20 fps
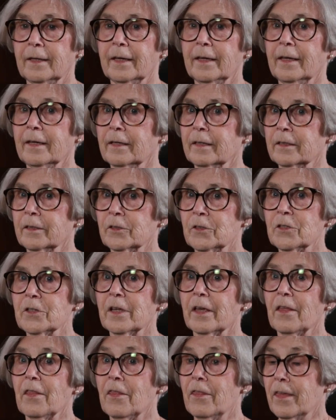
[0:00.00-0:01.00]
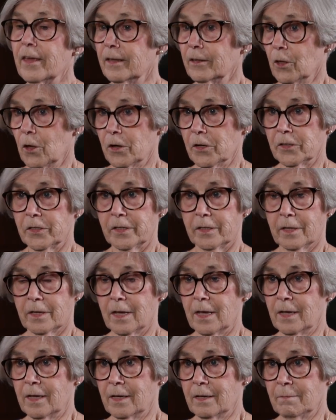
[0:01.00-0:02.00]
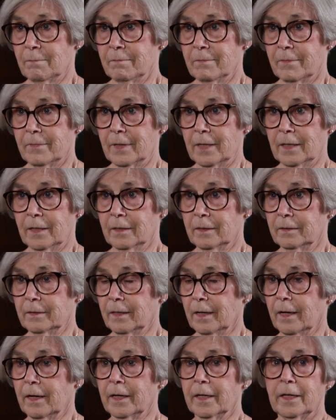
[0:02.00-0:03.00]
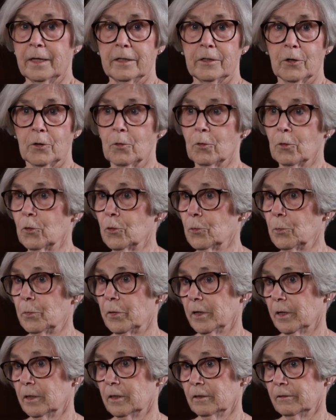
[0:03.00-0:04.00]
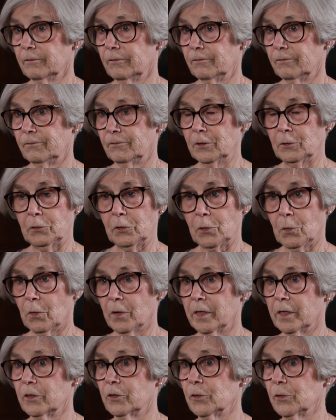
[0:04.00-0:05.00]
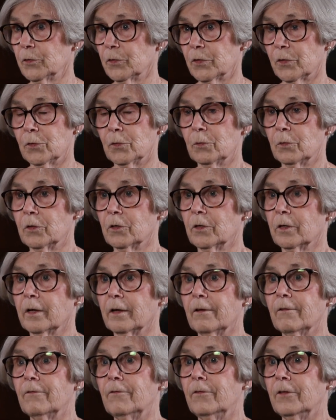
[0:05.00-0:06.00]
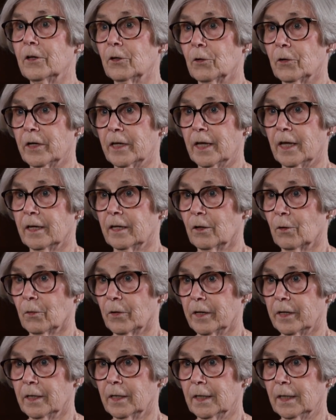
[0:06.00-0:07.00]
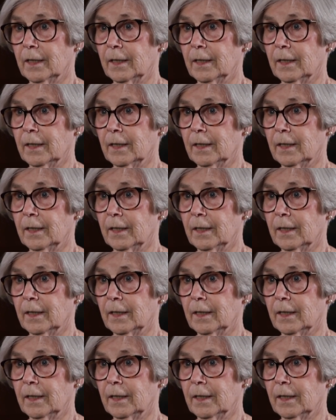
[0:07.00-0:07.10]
And they lost the game, and I had a group of 5th graders who were very angry.